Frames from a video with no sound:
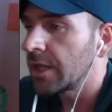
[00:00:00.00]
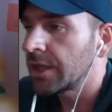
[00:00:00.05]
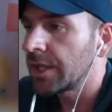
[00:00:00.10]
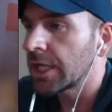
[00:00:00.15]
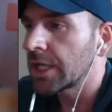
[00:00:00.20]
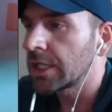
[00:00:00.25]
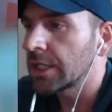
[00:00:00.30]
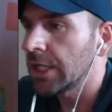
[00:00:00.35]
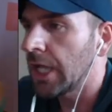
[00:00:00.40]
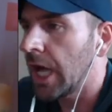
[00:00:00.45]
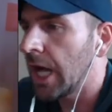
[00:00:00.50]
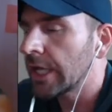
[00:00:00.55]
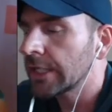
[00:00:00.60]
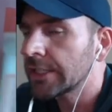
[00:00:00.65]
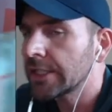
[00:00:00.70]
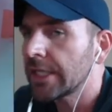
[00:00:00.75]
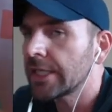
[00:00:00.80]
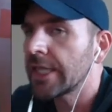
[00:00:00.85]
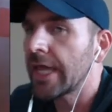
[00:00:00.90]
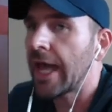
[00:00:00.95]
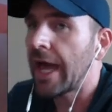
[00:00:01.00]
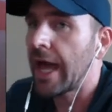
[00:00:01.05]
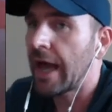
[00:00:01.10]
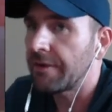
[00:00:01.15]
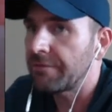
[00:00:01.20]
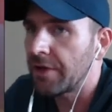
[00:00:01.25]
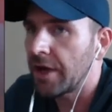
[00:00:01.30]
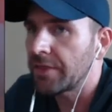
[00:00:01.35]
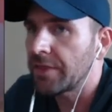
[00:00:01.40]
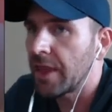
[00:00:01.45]
the gloss that they
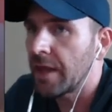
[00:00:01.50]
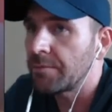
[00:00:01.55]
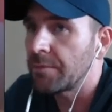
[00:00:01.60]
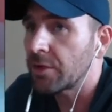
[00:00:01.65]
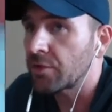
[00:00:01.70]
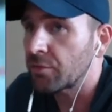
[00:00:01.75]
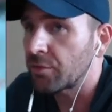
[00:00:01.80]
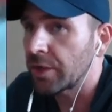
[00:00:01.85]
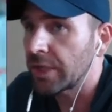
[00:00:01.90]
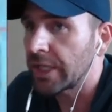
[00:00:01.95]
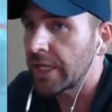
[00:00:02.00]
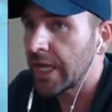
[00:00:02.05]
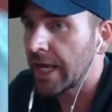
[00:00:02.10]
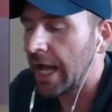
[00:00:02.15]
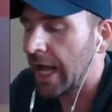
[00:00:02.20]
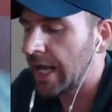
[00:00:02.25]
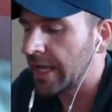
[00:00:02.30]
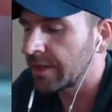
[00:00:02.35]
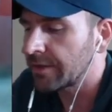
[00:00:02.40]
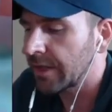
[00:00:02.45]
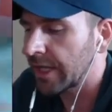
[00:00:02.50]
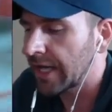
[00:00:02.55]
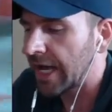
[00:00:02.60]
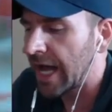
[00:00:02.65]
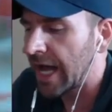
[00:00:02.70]
have on them is really, it's like